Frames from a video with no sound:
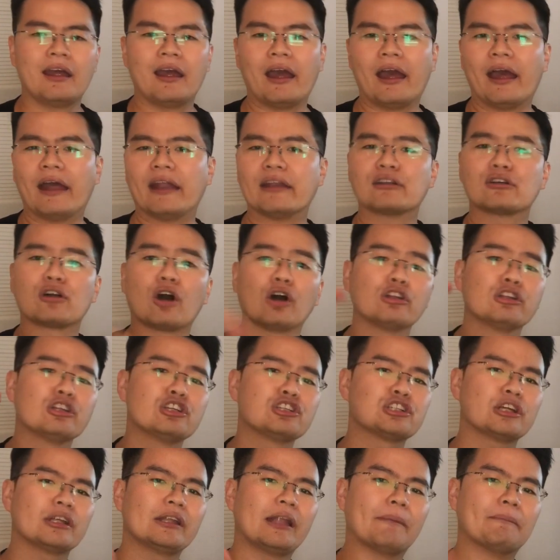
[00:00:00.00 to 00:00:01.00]
And
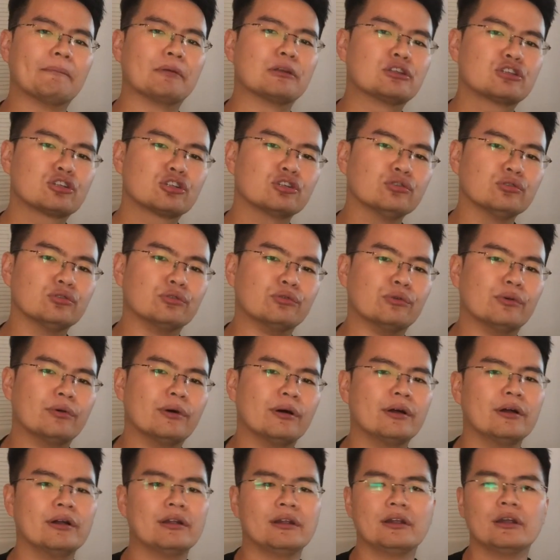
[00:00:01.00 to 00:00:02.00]
condition number 2,
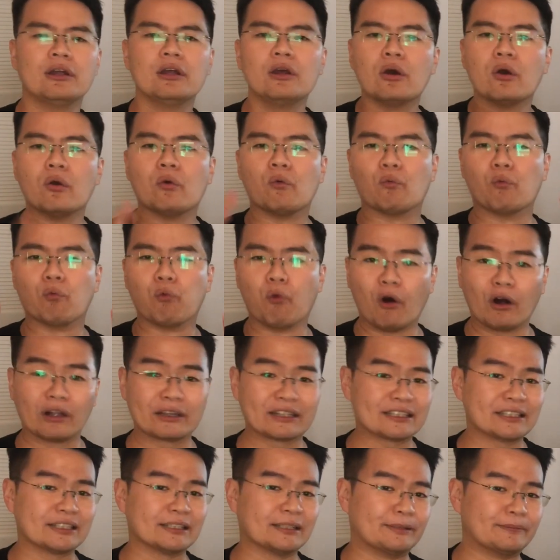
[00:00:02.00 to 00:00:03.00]

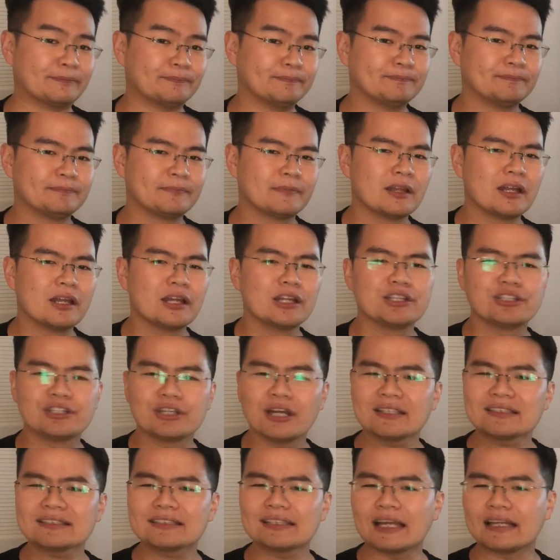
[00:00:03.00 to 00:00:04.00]
water.
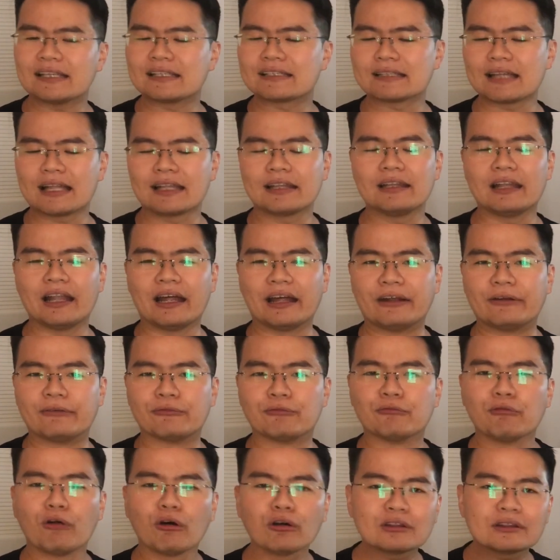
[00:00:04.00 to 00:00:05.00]
Just like sunlight,
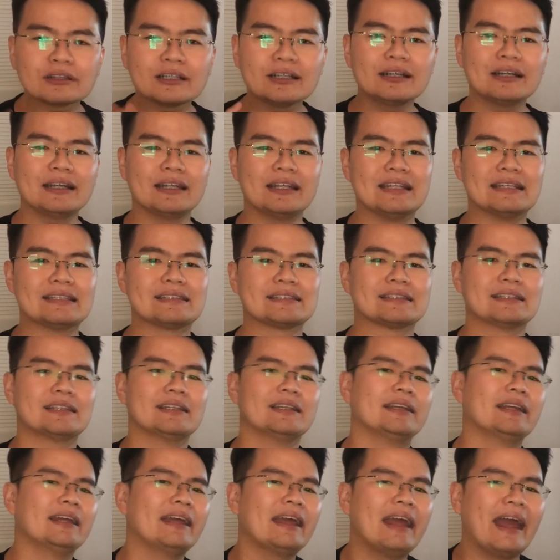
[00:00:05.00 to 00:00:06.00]
water is
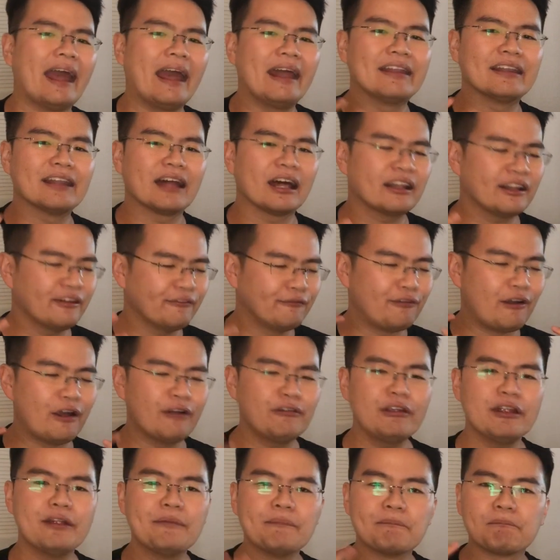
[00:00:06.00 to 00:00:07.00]
another
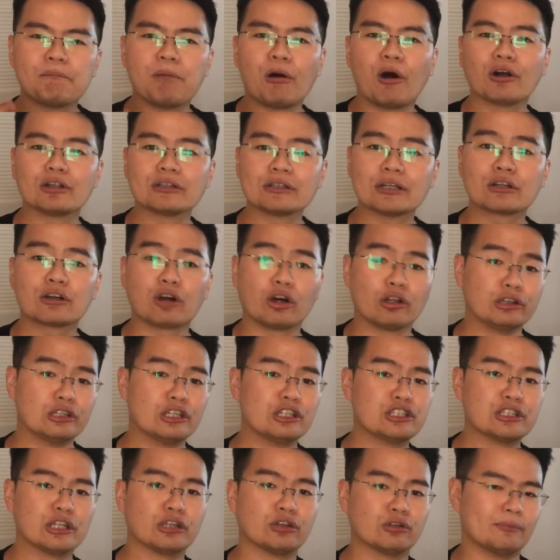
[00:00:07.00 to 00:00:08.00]
very important
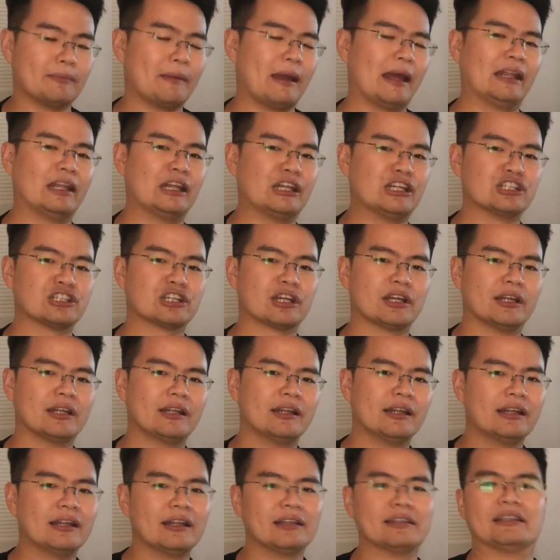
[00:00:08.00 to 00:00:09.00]
condition to manage.
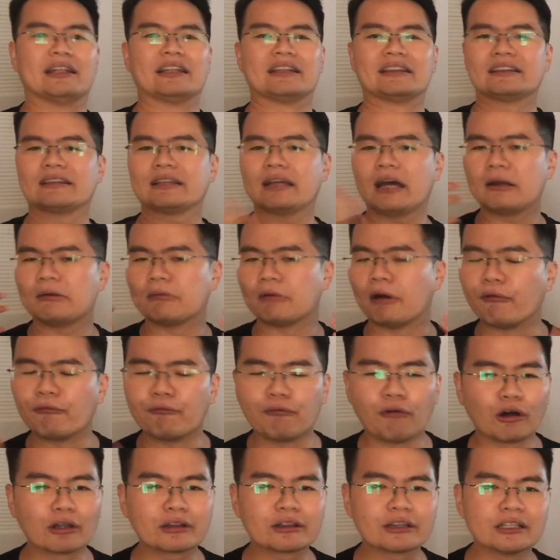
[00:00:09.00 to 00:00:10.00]
The type of
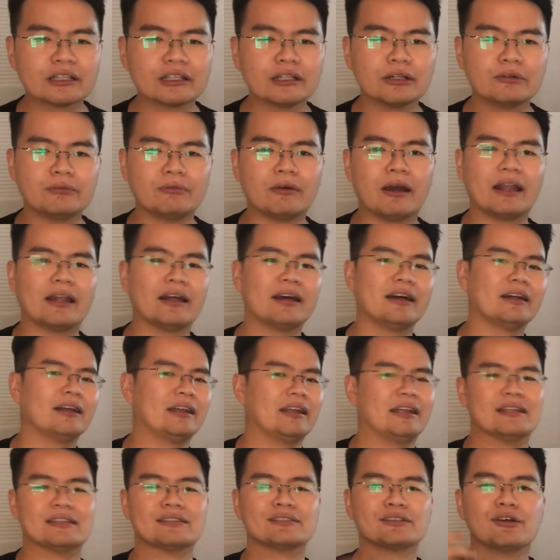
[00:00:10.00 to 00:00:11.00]
water, whether
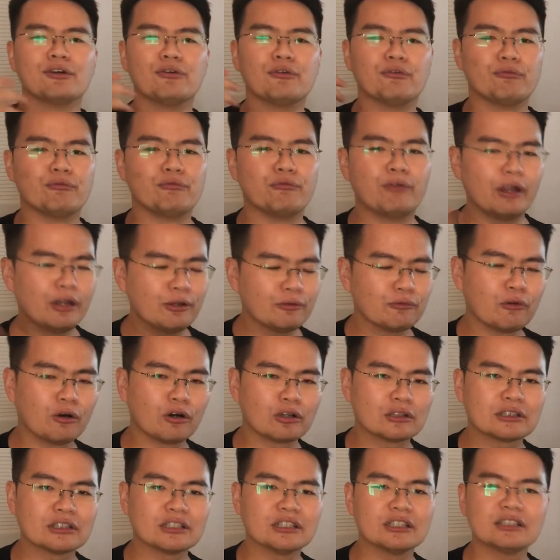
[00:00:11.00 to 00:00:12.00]
it's
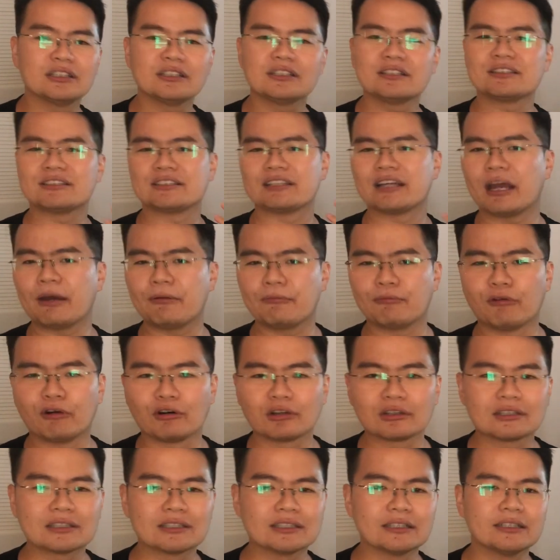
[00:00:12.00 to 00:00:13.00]
rainwater, tap
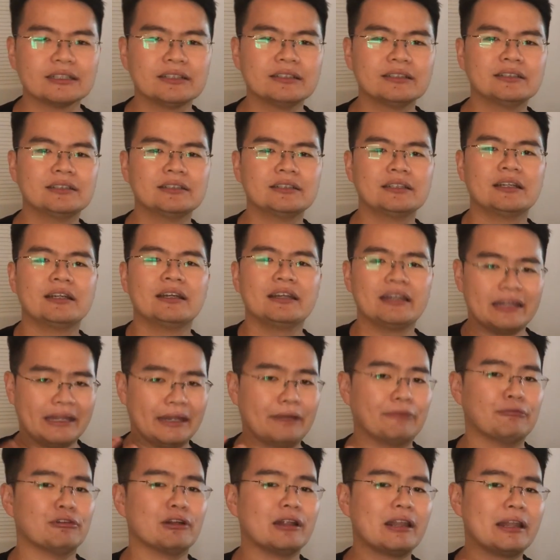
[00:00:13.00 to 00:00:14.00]
water,
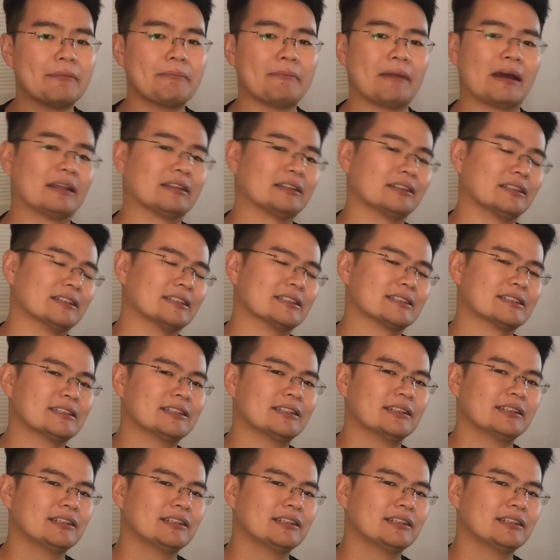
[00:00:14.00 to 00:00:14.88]
it really matters.